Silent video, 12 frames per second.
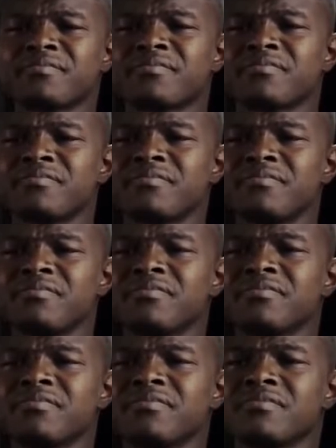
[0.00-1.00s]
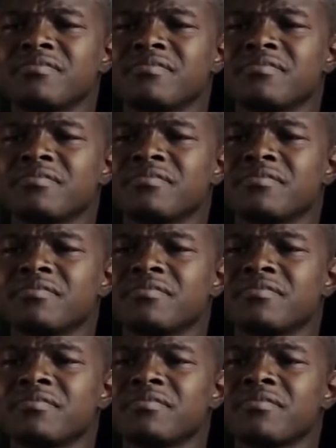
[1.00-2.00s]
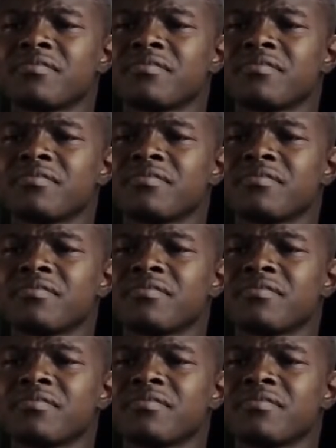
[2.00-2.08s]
Nothing is said.